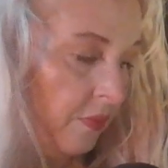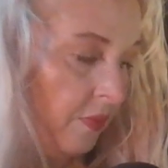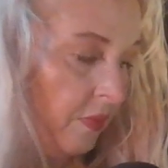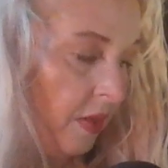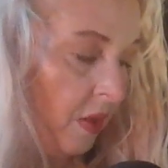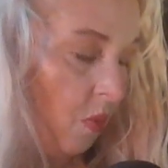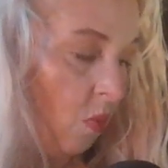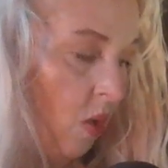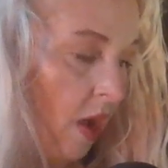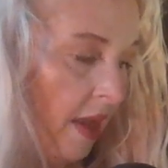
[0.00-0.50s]

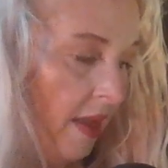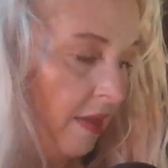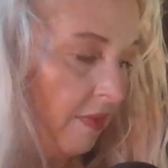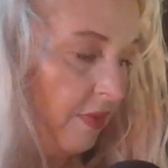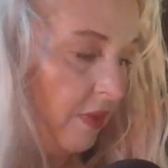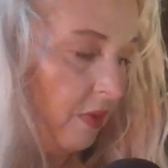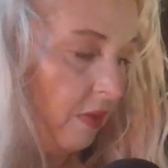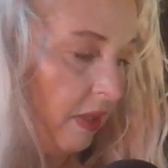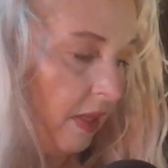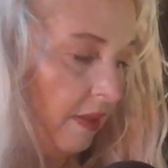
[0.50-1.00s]
Why have
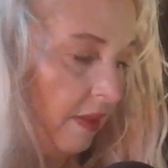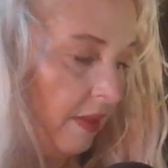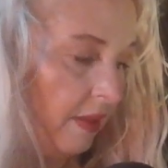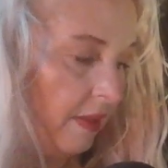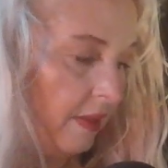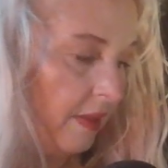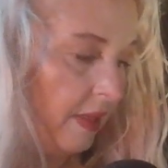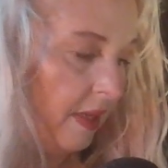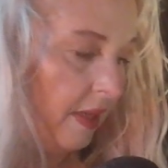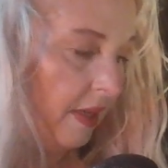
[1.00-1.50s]
you let
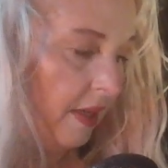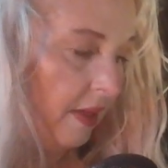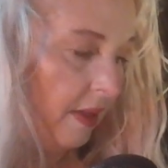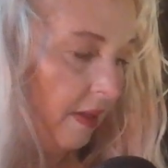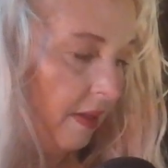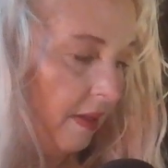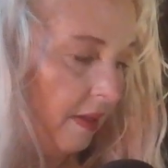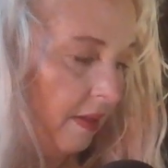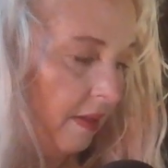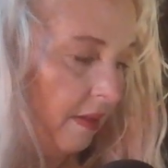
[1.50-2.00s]
this
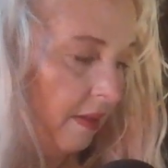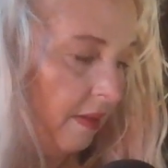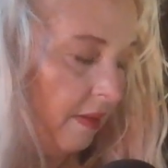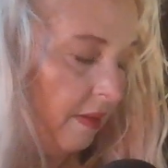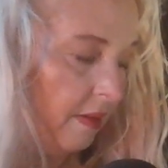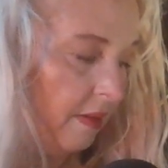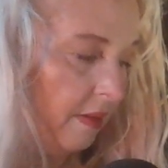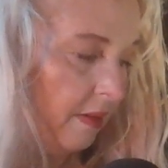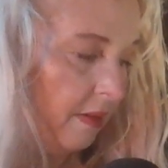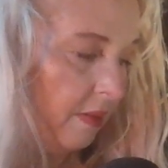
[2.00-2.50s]
in?
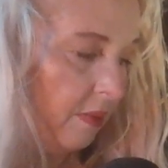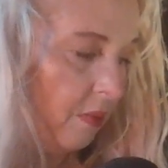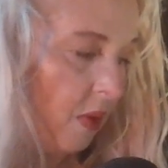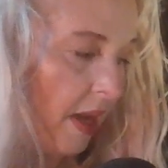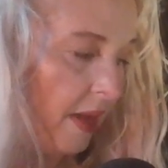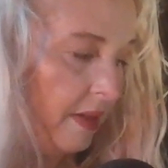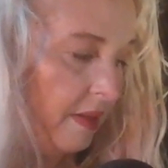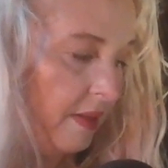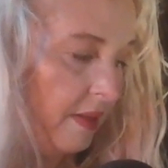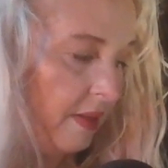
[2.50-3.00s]
Why
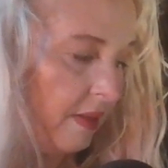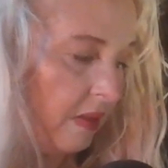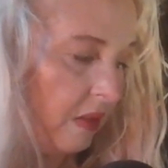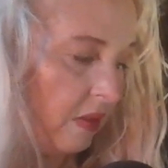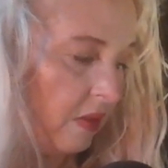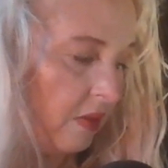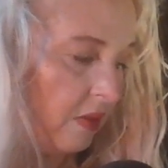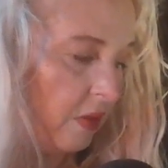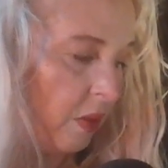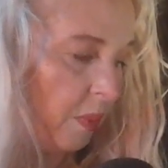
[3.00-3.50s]
did this look
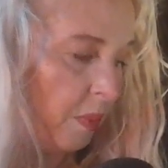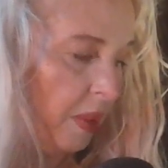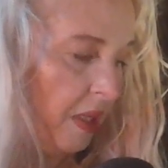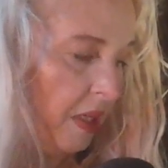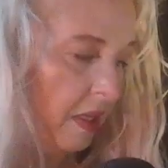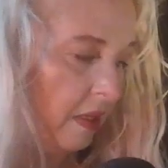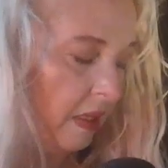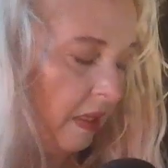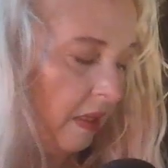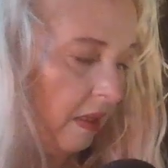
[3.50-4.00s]
so
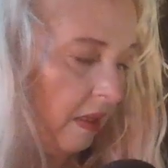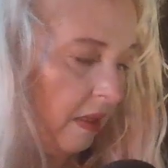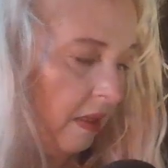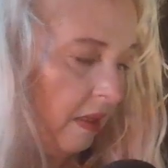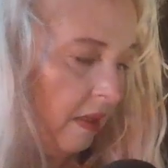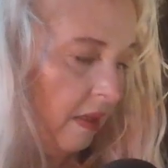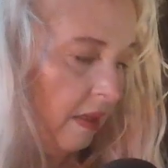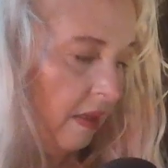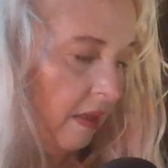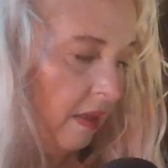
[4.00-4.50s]
appealing?
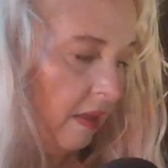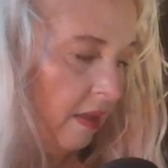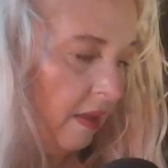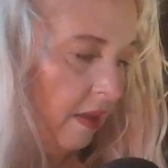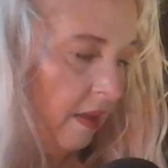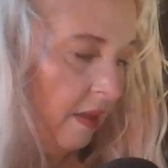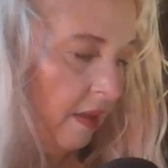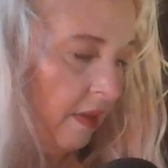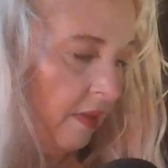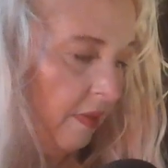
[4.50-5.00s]

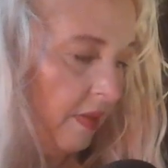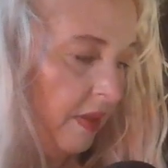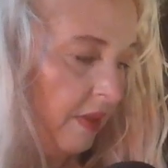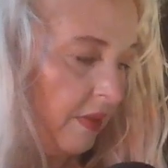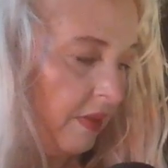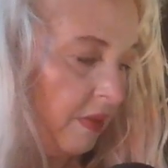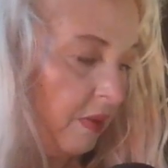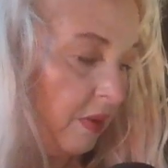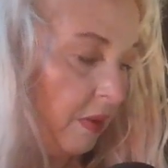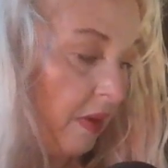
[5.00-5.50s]

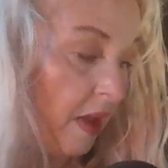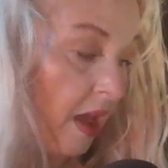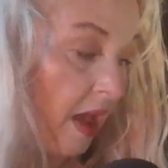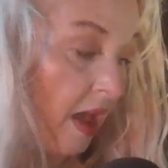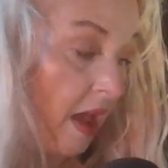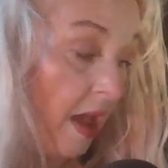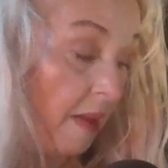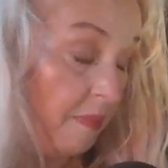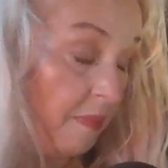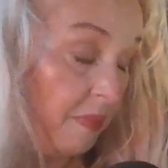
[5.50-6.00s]
This
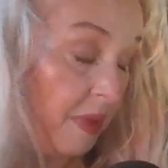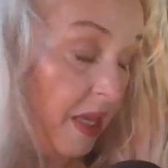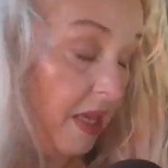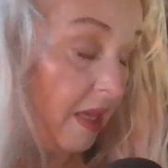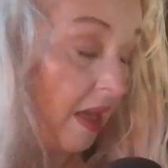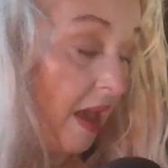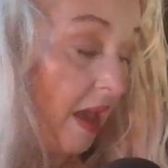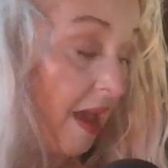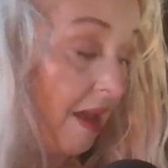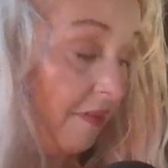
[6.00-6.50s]
being
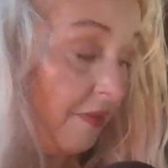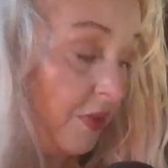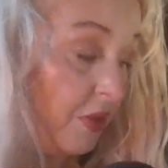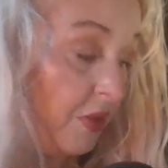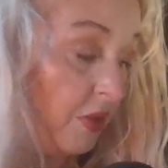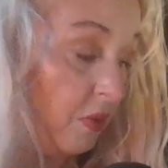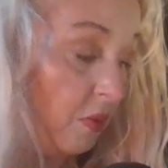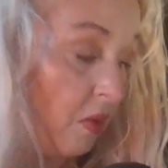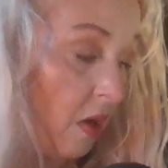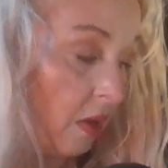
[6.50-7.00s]
after
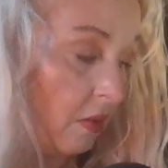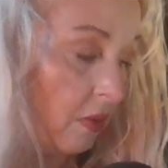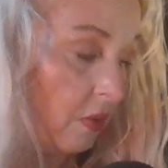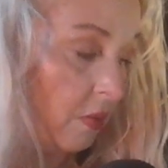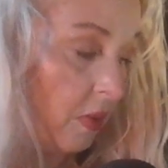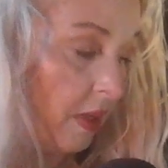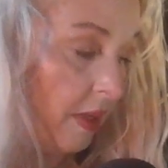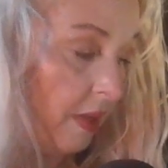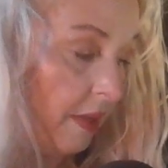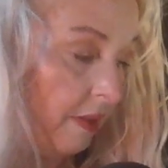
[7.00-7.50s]
you walked
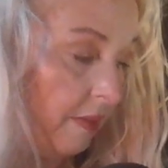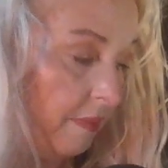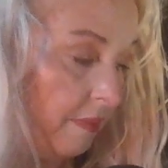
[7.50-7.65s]
away.